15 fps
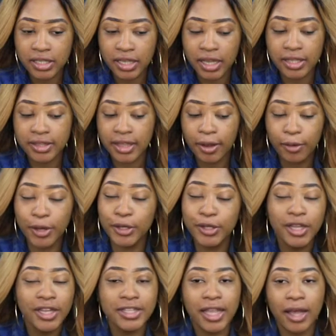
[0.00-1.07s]
And that
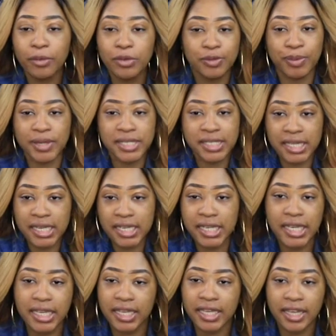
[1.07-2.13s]
was, that was basically
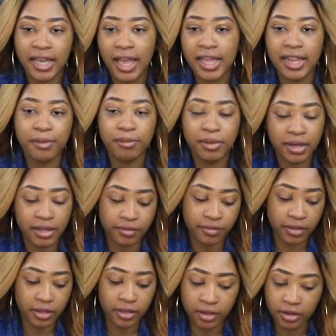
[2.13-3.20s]
it. I didn't
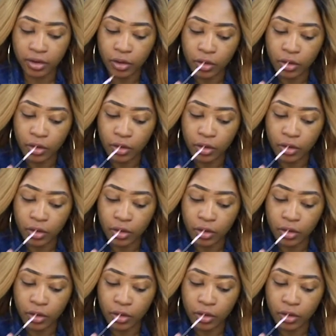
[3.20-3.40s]
believe in